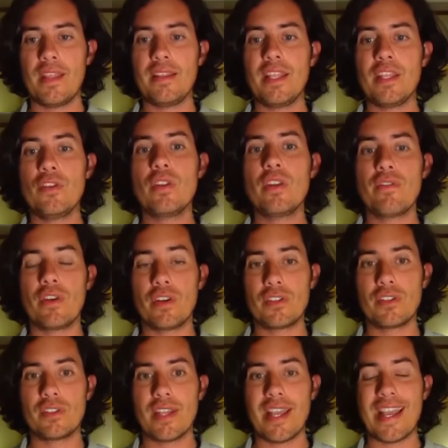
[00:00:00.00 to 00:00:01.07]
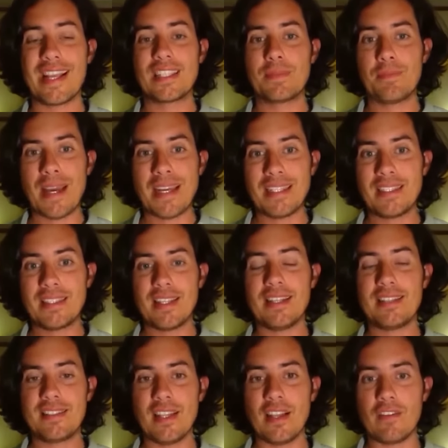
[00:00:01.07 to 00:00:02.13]
That the universe
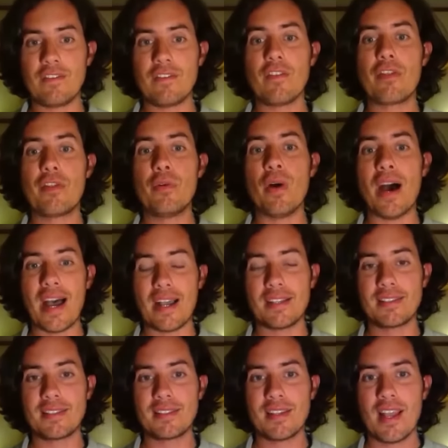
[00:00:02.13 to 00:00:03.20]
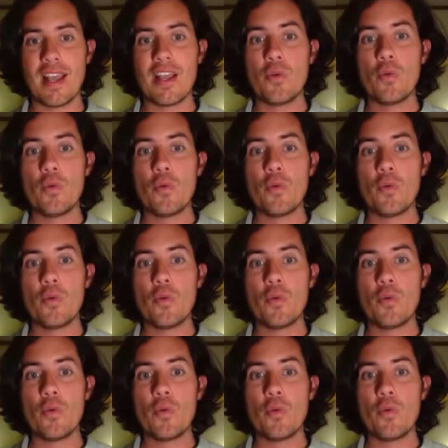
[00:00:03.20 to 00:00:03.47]
expanded itself through us.